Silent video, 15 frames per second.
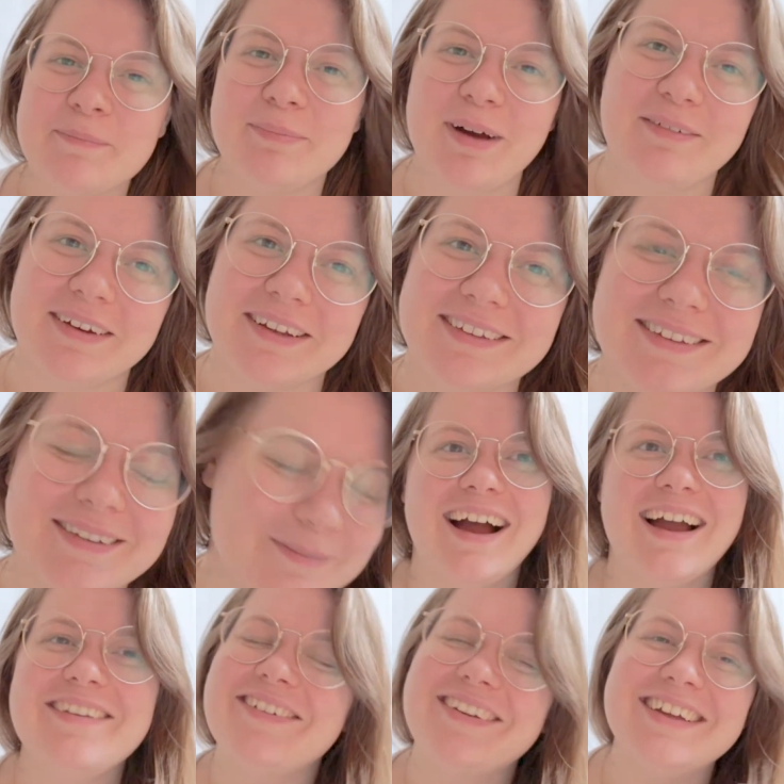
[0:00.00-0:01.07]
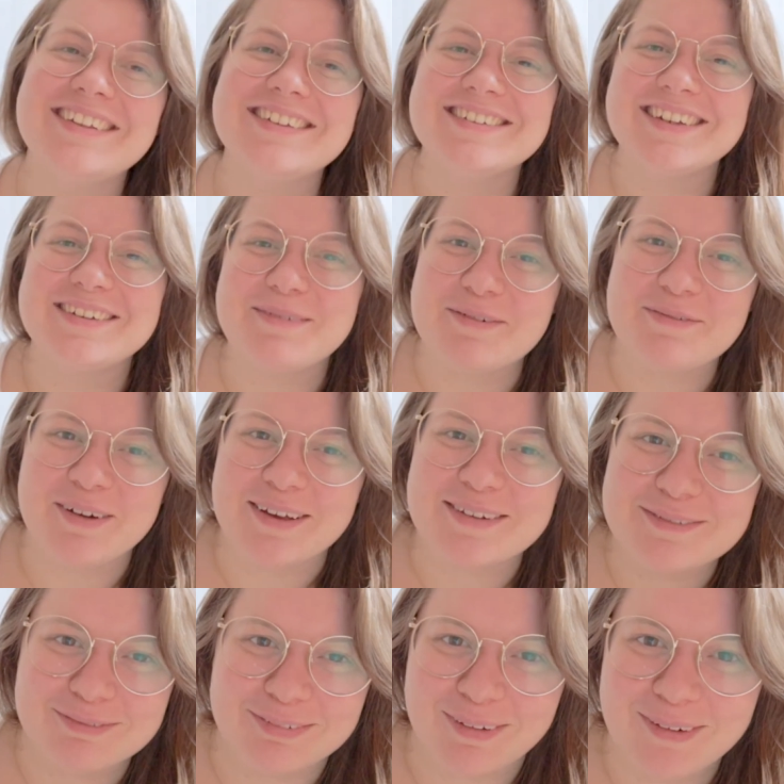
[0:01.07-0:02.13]
Perfect. I feel like this is like my
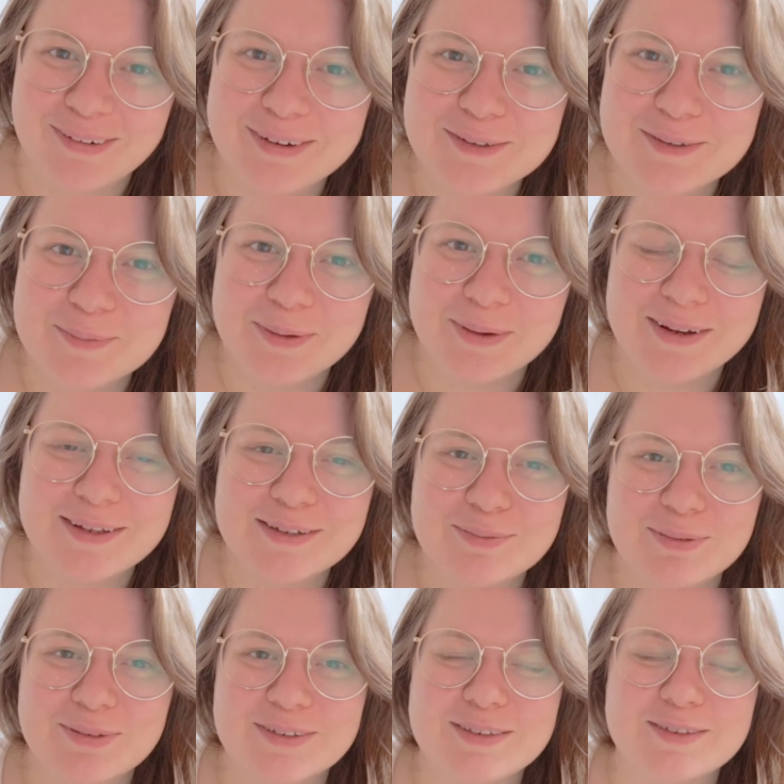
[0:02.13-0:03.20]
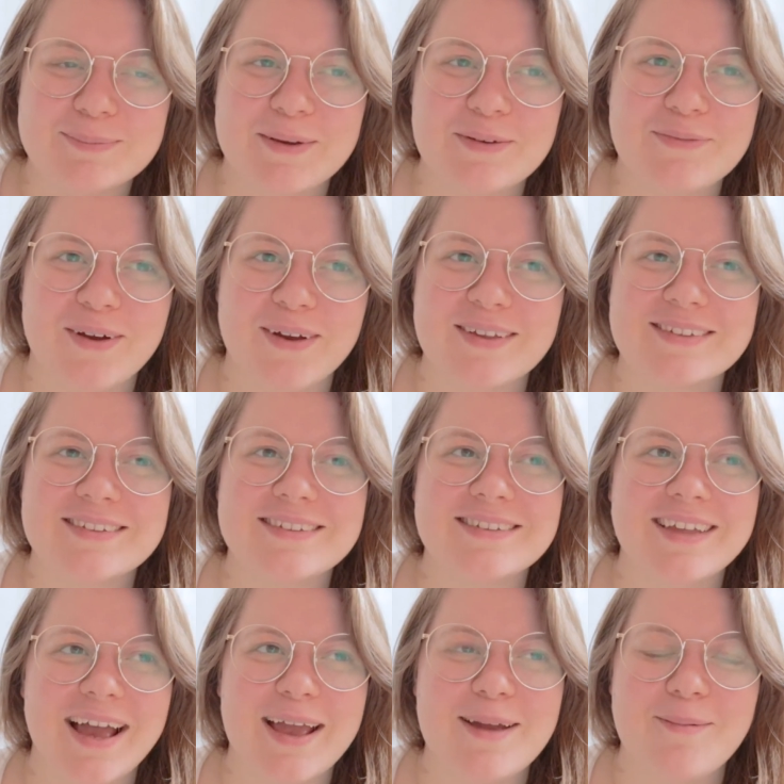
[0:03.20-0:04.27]
first vlog, to be honest, because this is my first
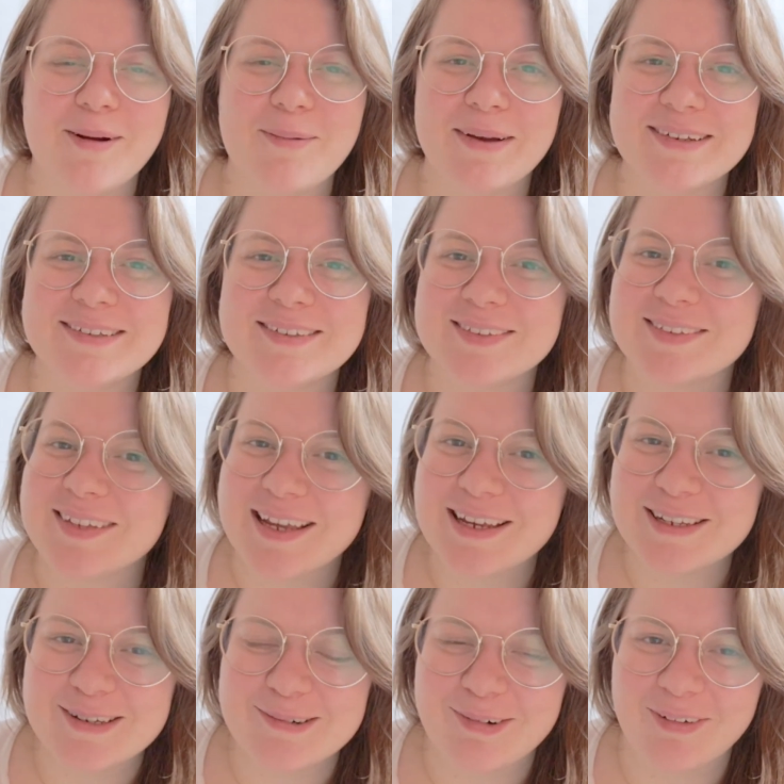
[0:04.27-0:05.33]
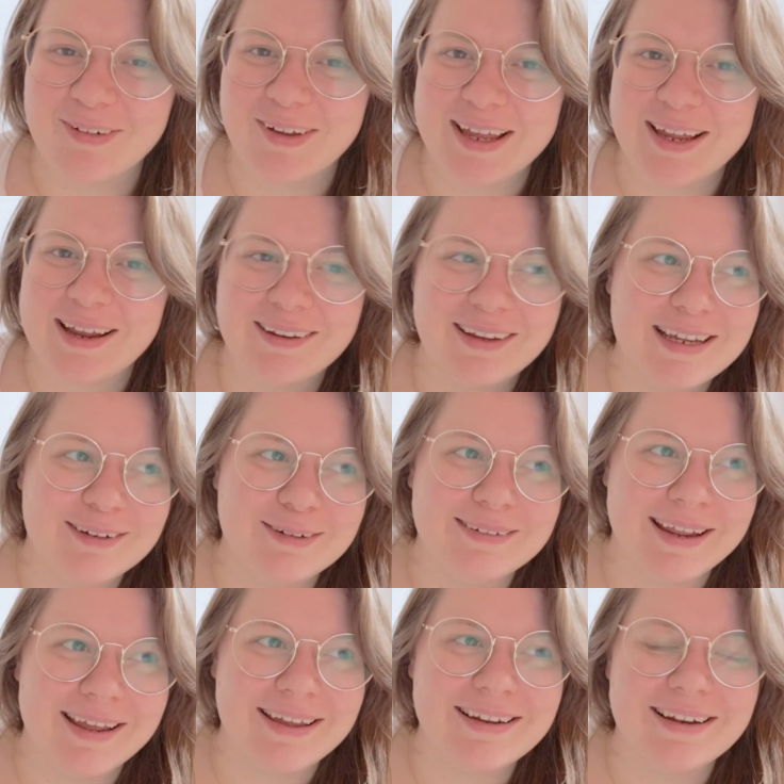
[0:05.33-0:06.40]
time where I'm actually just taking you on like a
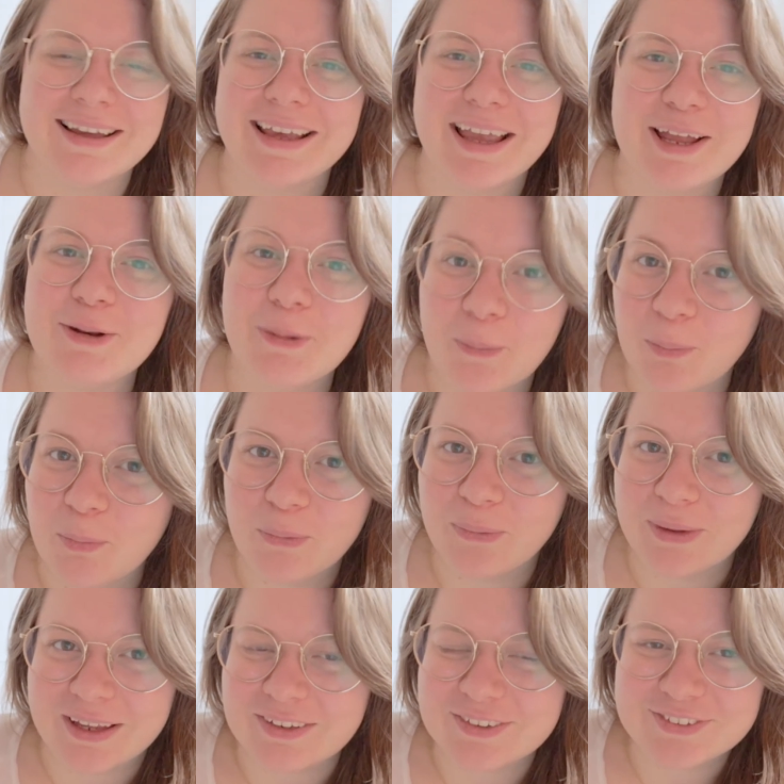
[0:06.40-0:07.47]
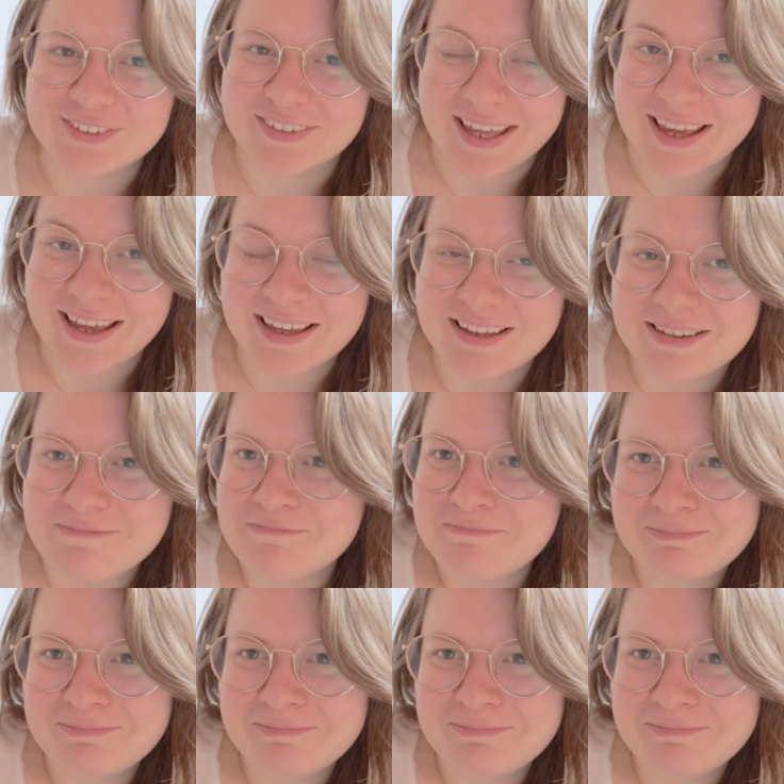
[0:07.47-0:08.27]
day, like a normal-ish day.